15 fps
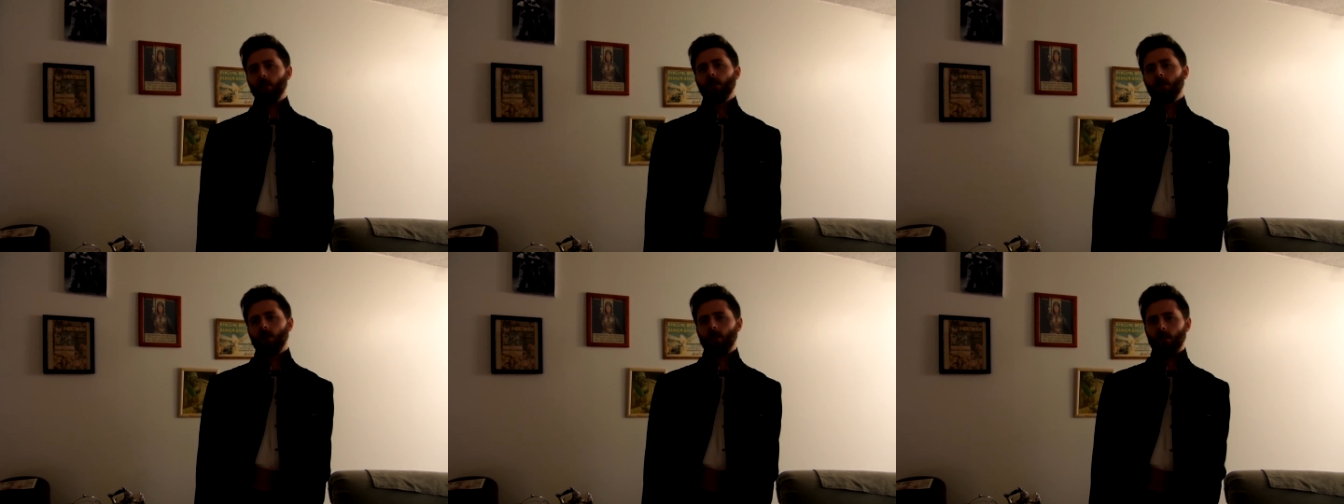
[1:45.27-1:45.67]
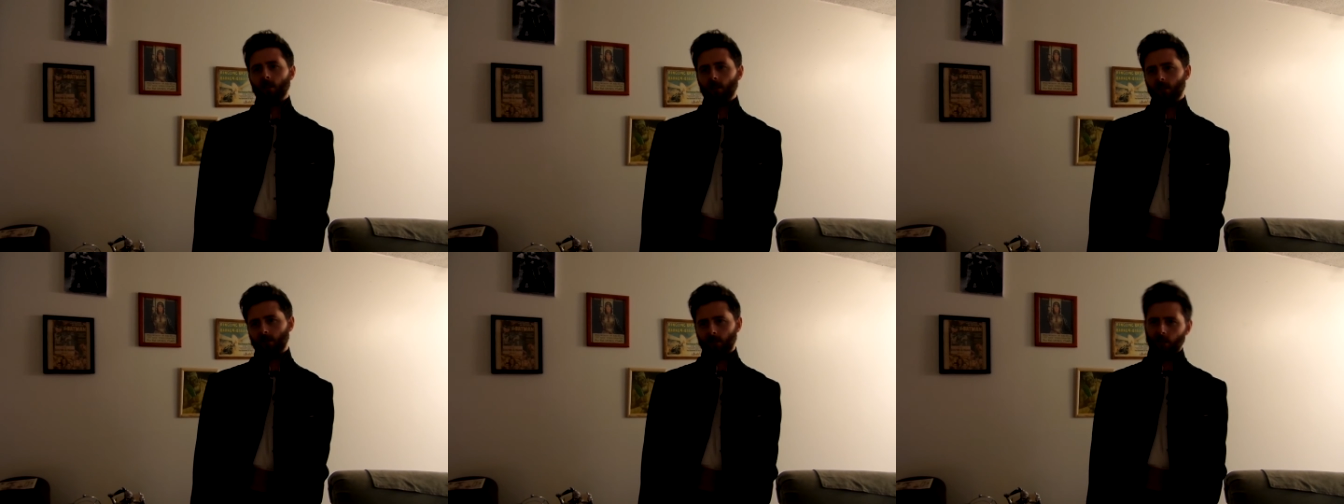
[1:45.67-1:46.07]

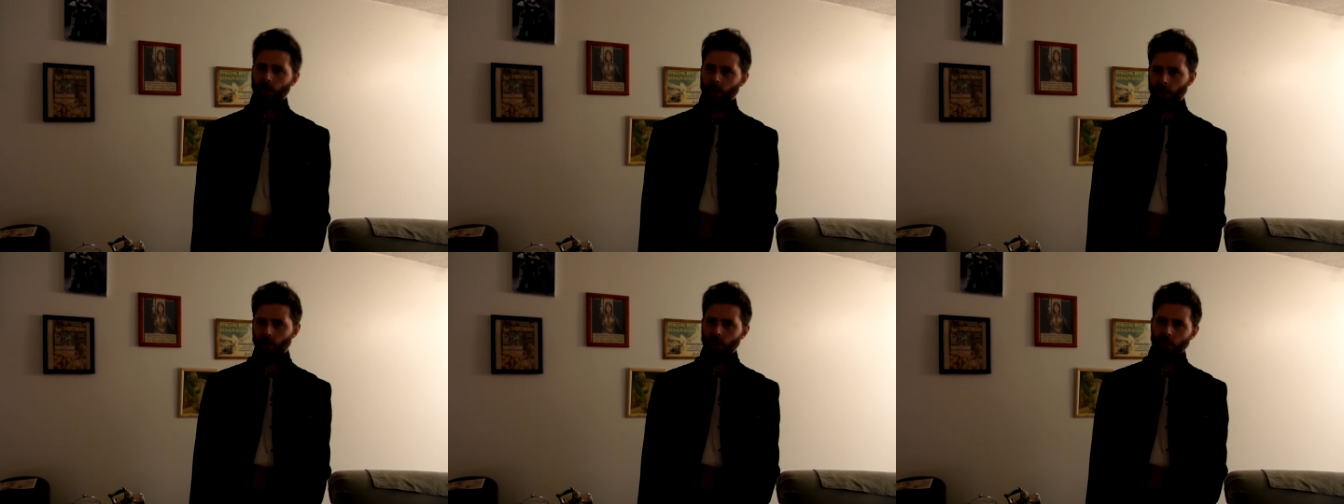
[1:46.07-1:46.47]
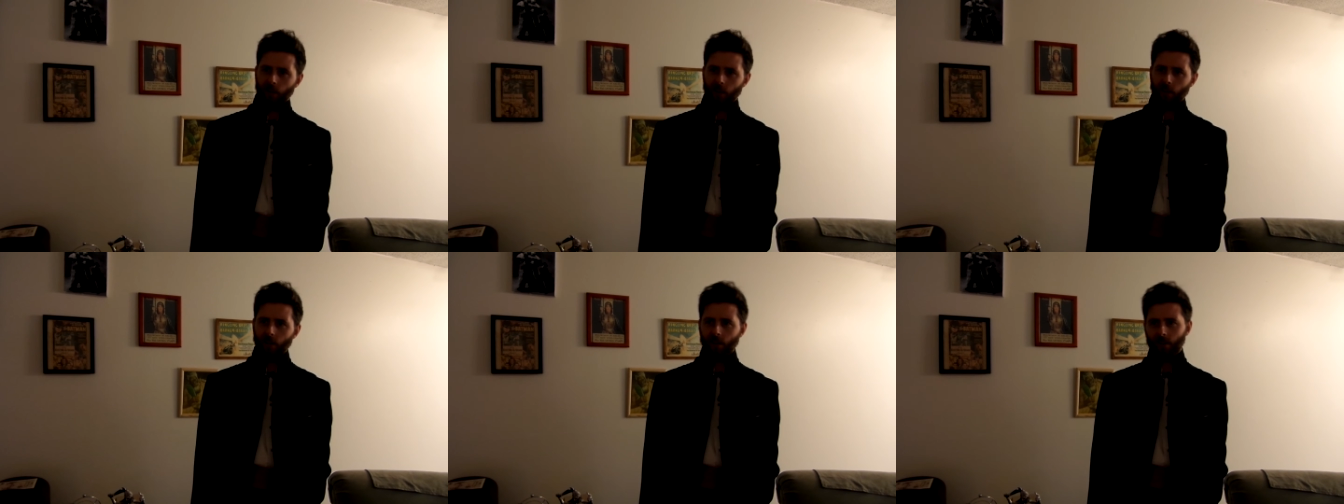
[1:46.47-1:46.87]
Uh,
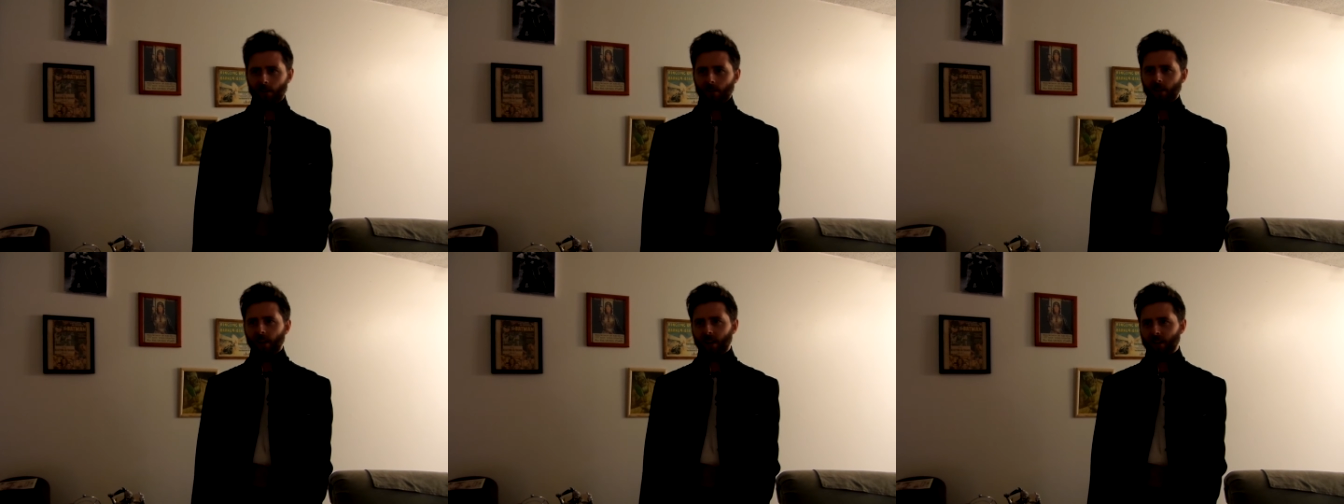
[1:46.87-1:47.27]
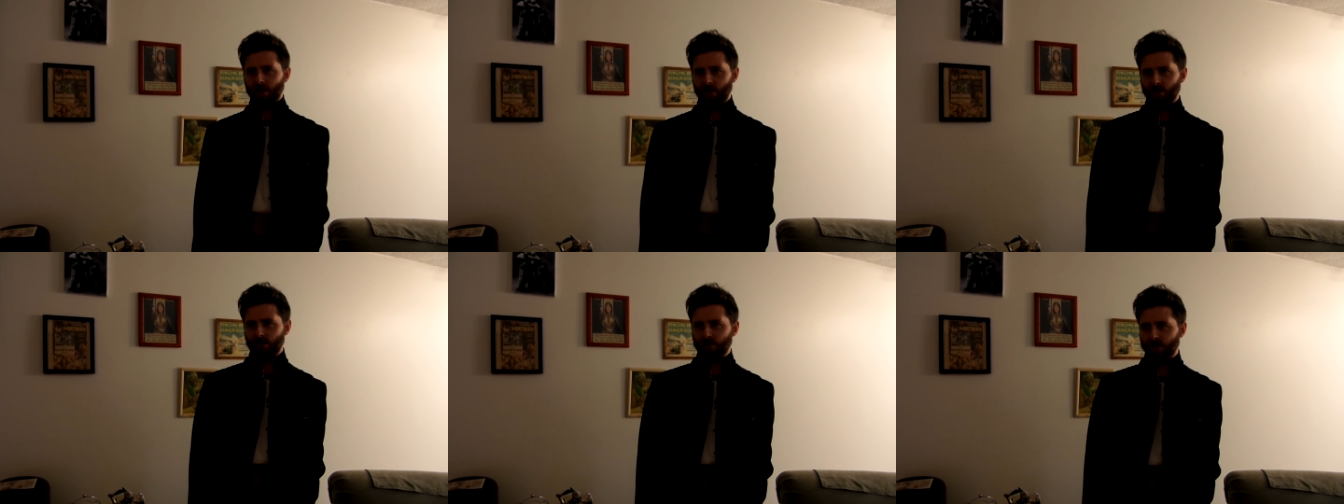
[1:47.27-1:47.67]
duh, like
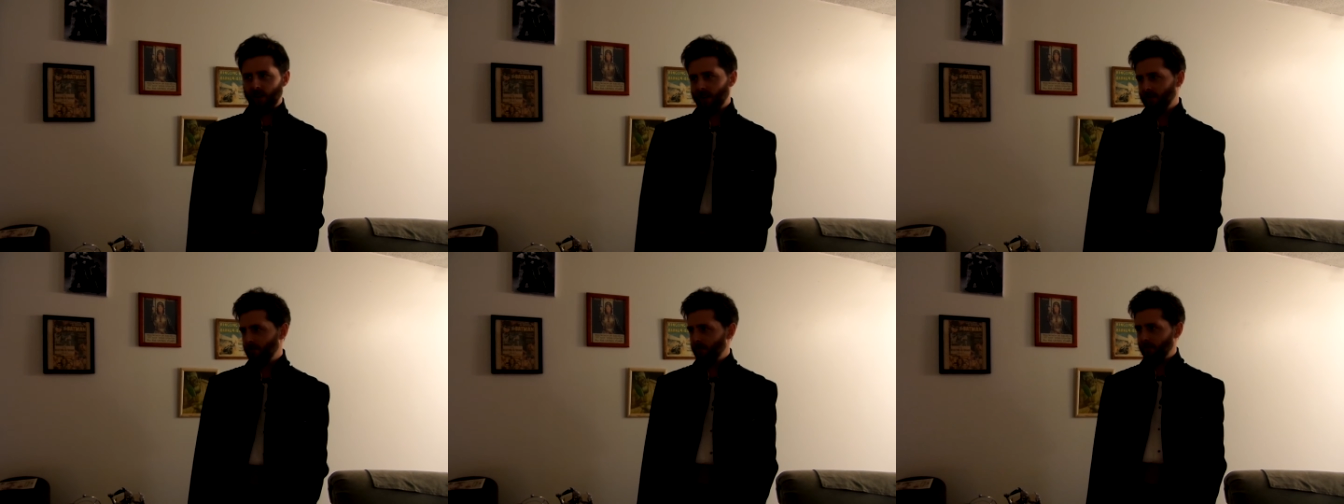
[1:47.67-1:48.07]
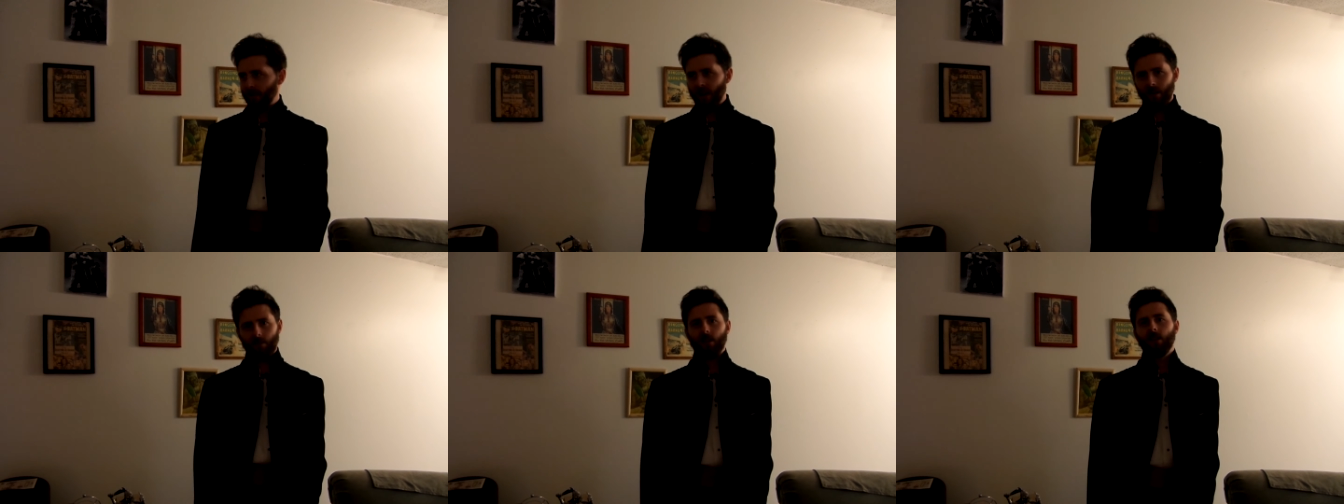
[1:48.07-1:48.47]
a friggin'
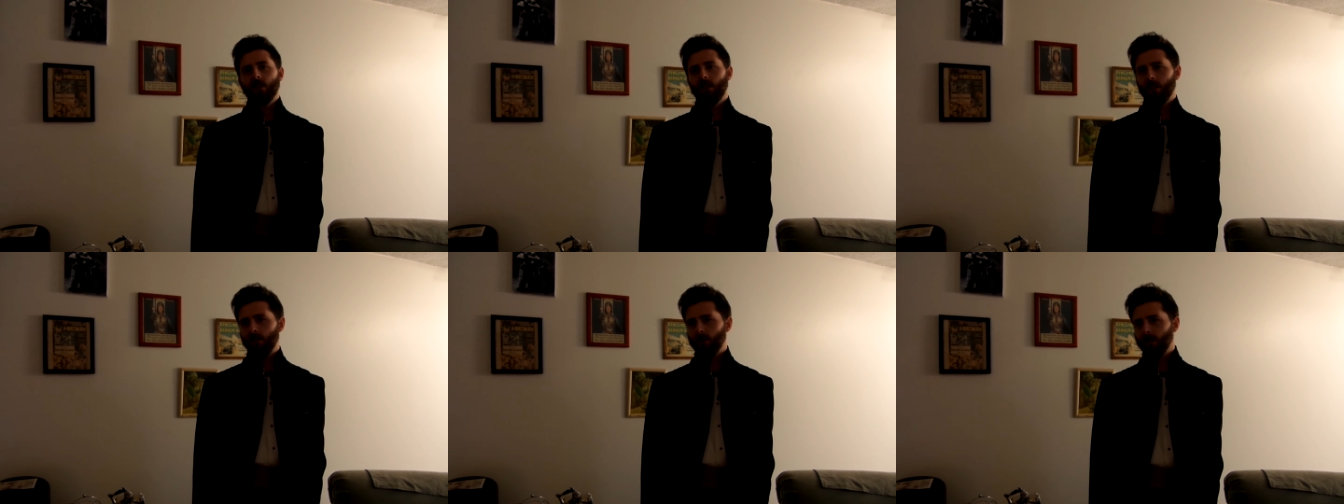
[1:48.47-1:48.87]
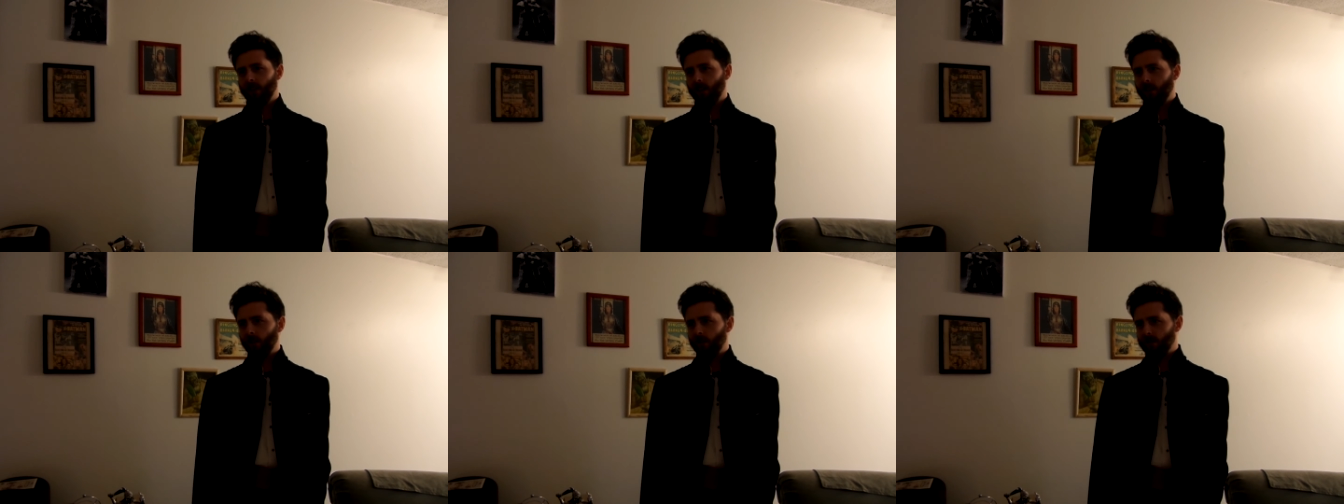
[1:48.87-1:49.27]
Barbie doll with the
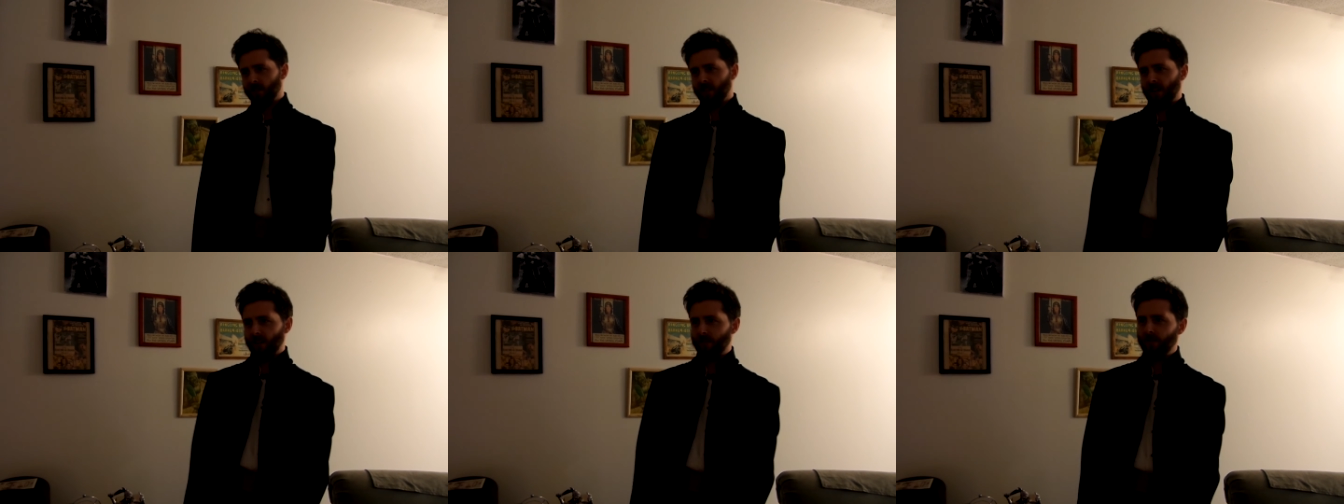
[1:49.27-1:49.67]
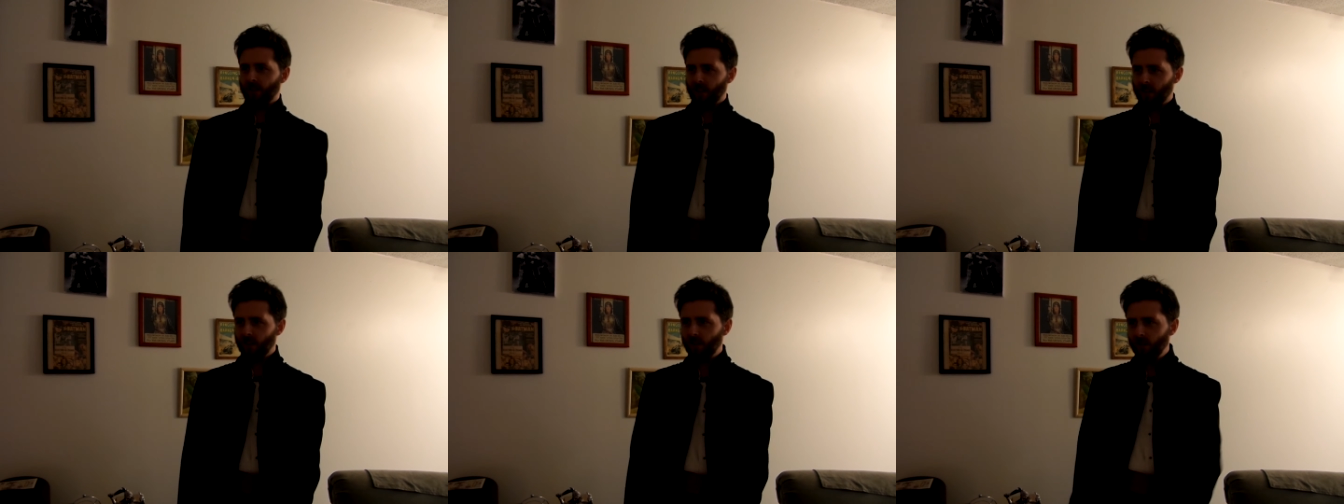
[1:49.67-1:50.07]
clothes off.
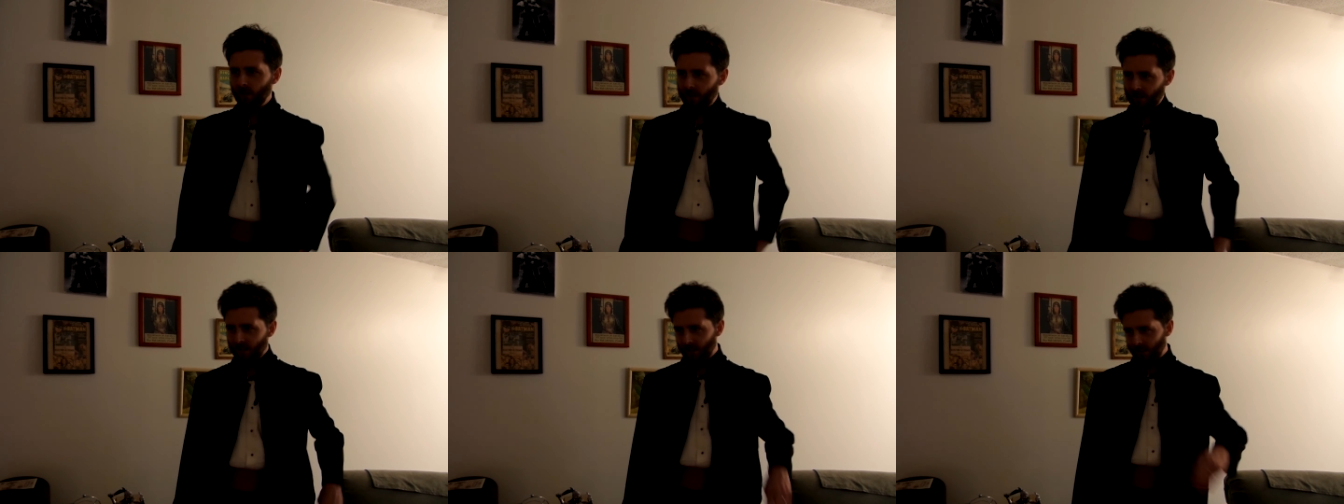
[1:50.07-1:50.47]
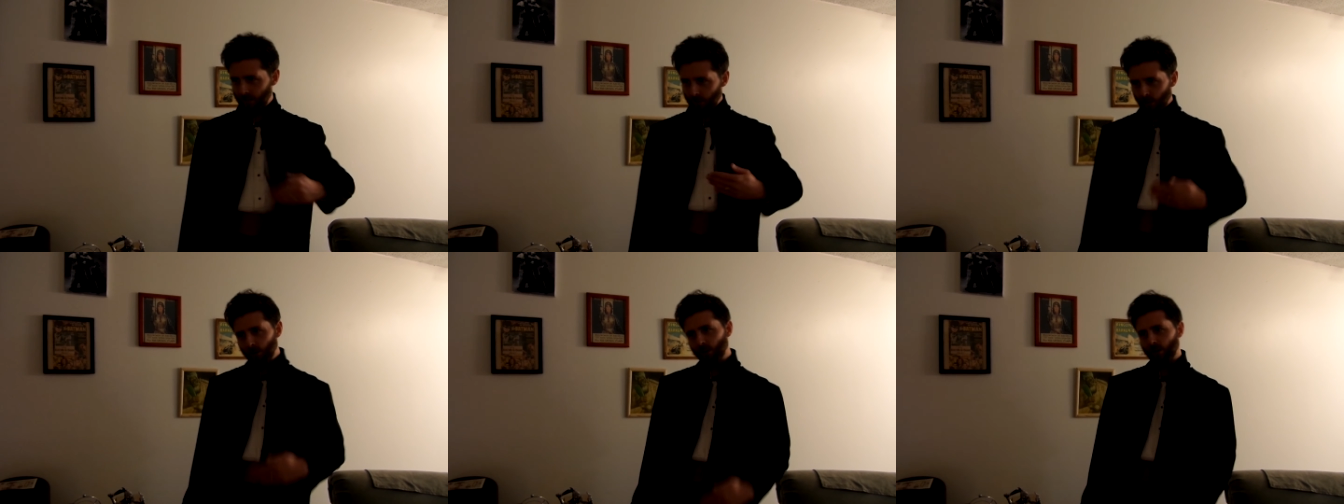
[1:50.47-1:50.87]
You know, it's
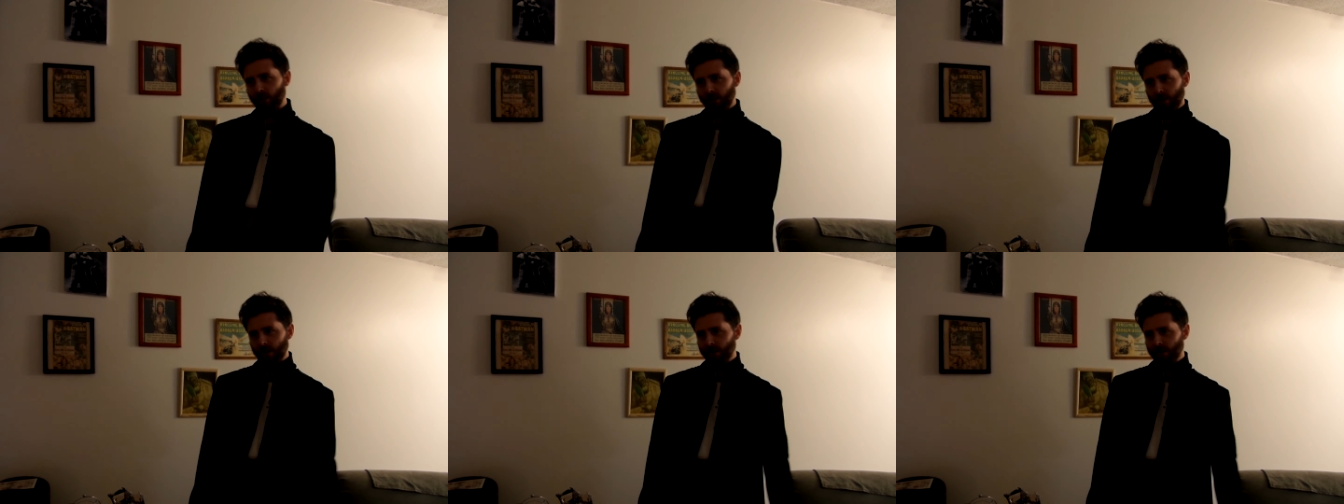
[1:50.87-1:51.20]
smooth.